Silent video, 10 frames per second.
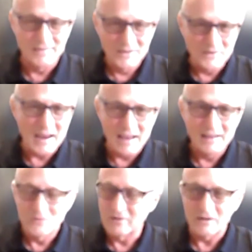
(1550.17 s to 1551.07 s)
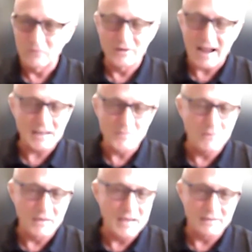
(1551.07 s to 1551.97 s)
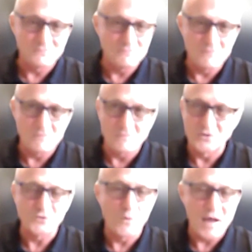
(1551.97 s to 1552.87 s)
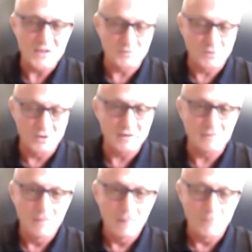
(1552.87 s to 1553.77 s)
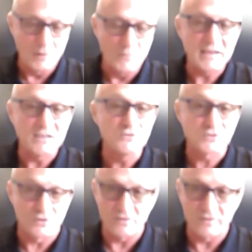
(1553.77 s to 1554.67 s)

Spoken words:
we're not going to be able to, there's no magic bullet, but we can do certain